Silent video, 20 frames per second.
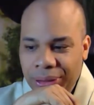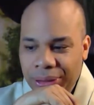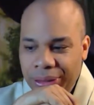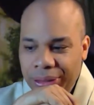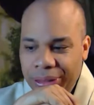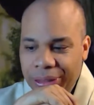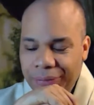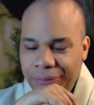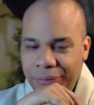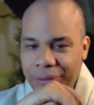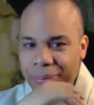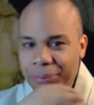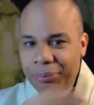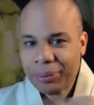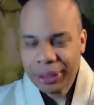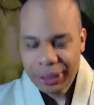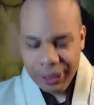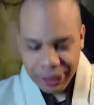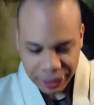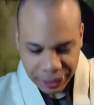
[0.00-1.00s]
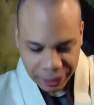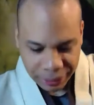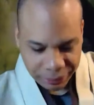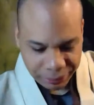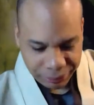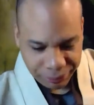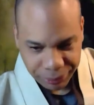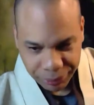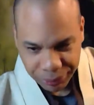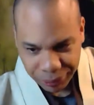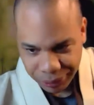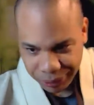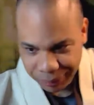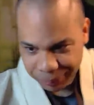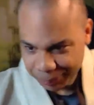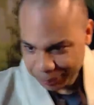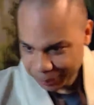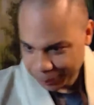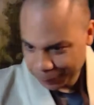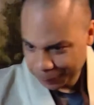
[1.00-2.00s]
if I break it down real
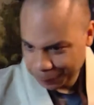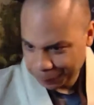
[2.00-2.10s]
simple.